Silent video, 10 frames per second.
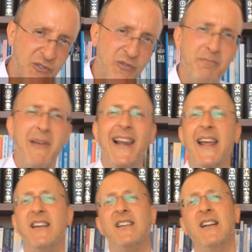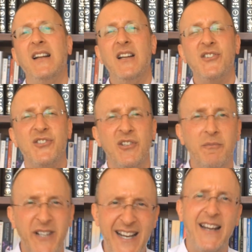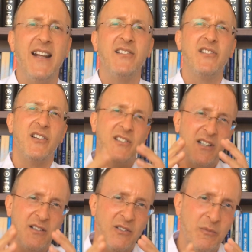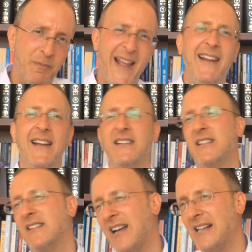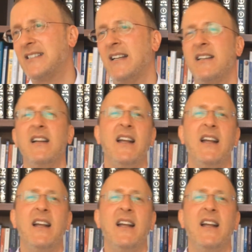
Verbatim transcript: mill it, to knead it, to bake it, to cut it,